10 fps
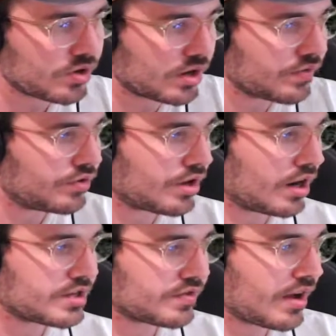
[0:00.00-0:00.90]
if you
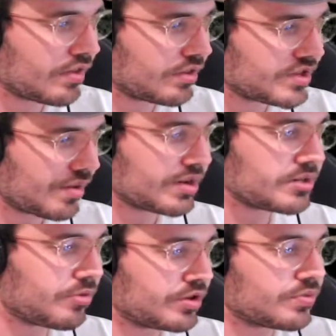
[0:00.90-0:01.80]
guys have had the same
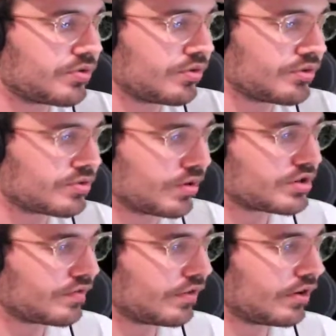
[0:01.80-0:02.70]
experience with your
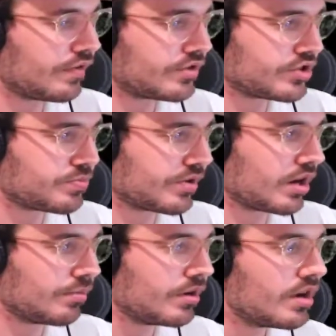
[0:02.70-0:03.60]
Switch, if it's just
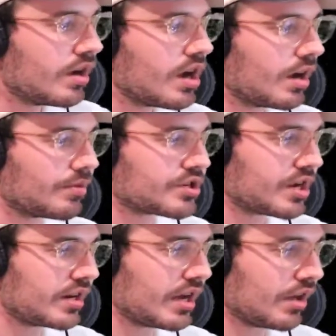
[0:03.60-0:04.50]
become a
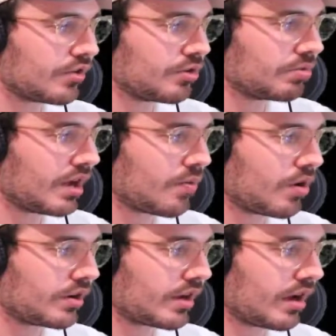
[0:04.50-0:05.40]
machine now that you play
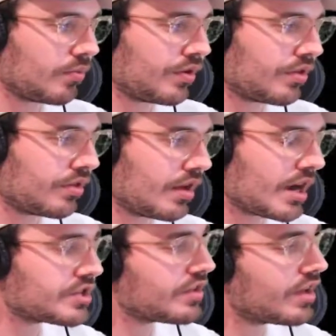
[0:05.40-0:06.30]
one game with.
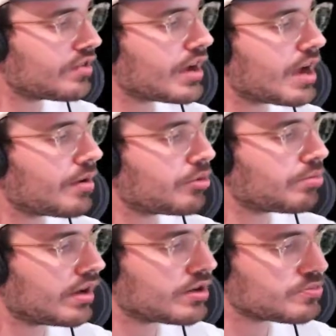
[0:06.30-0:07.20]
Actually, the other game I would
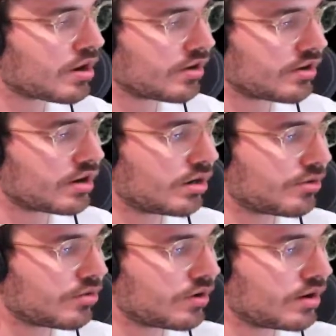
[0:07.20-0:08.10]
play is Mario Kart,
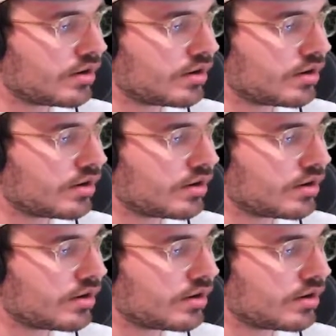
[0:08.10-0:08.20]
by the way.